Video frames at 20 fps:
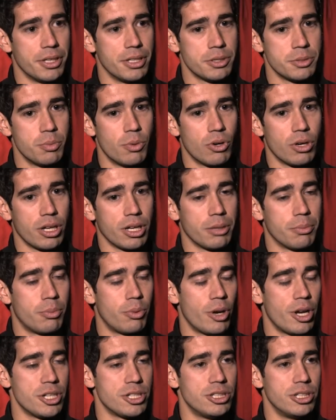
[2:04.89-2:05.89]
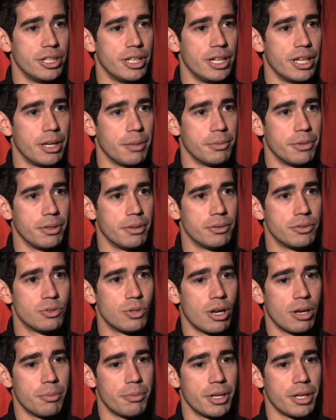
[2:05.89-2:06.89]
It's more like a pressure game and
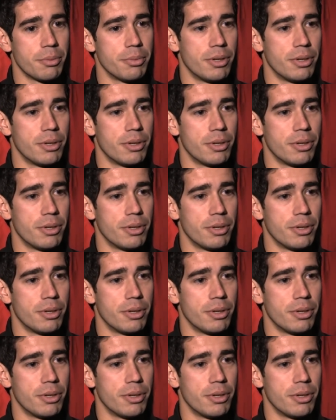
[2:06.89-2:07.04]
try to make